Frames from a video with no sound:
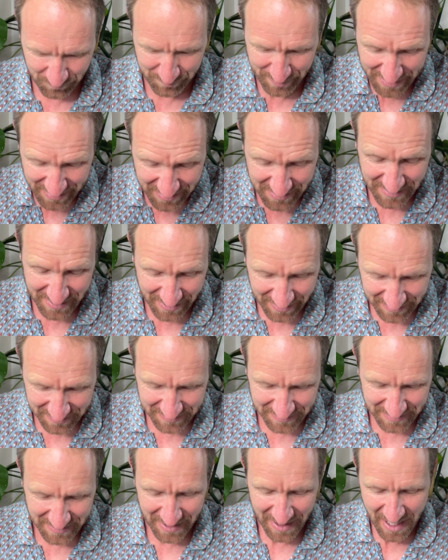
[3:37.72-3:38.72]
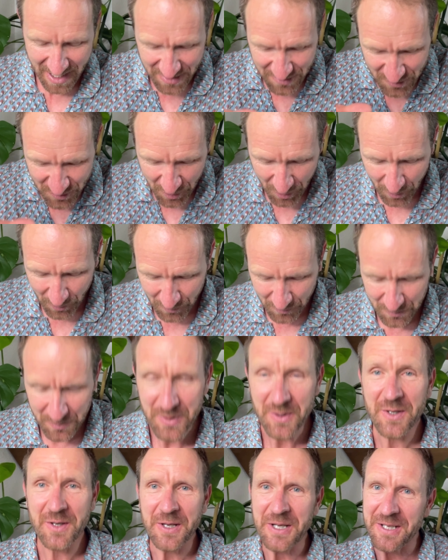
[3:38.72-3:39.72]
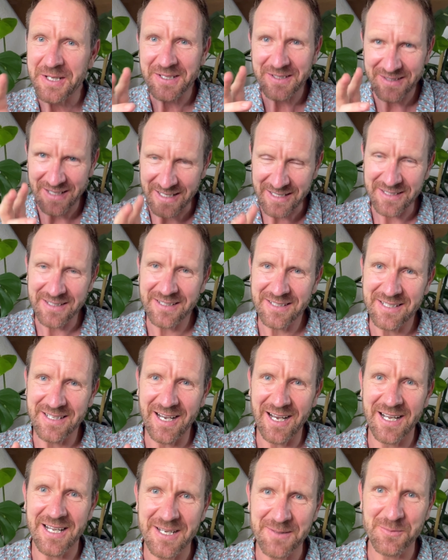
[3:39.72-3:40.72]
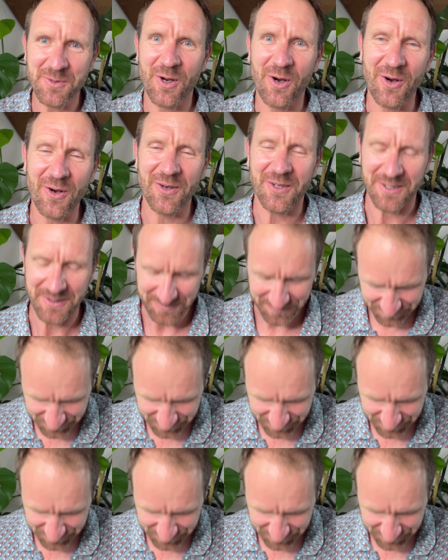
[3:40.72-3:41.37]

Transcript: be still and know that I am God.